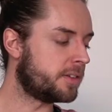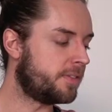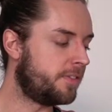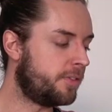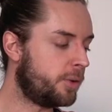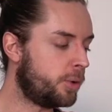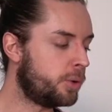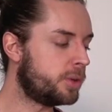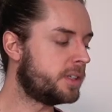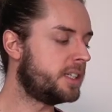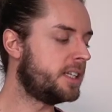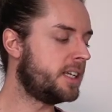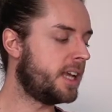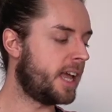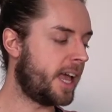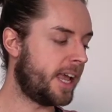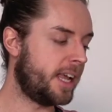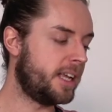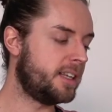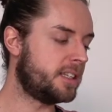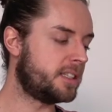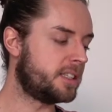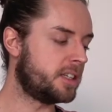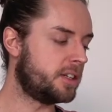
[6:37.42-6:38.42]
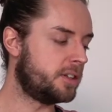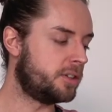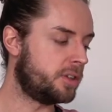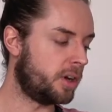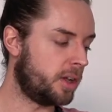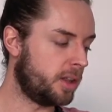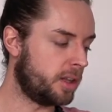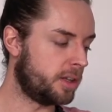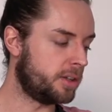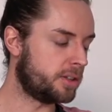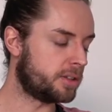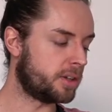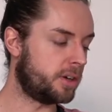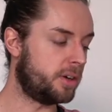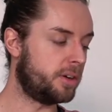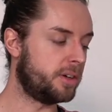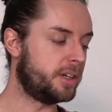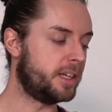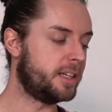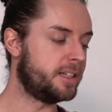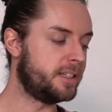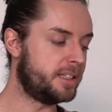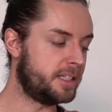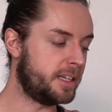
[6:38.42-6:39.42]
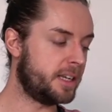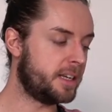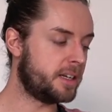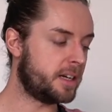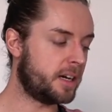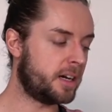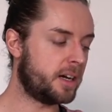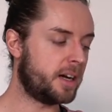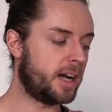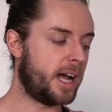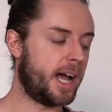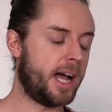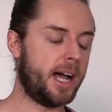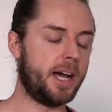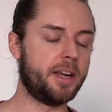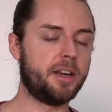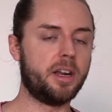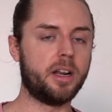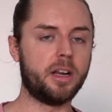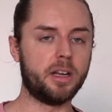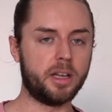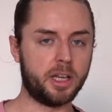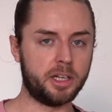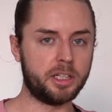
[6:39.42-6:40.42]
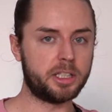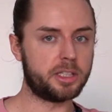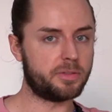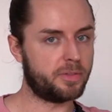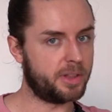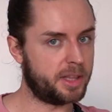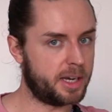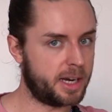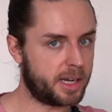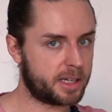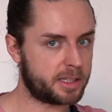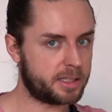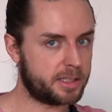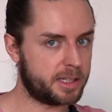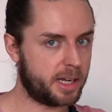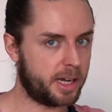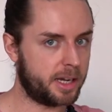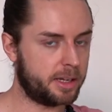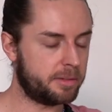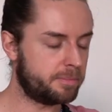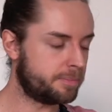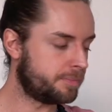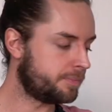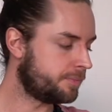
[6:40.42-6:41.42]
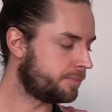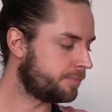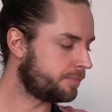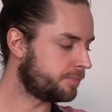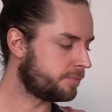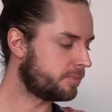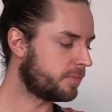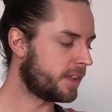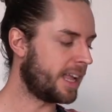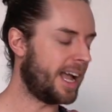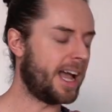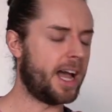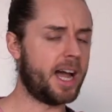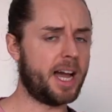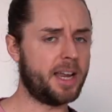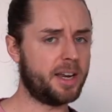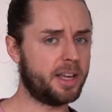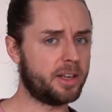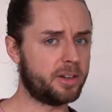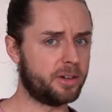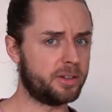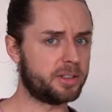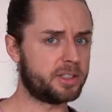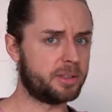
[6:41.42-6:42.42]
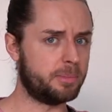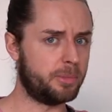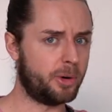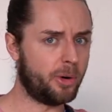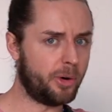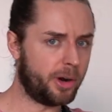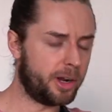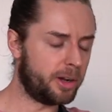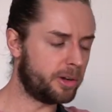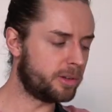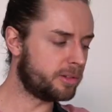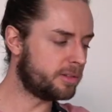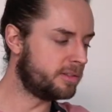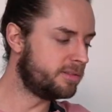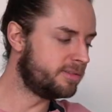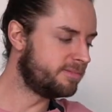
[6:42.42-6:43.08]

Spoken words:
$48 on dinner and lunch for the next day. And I got some oil.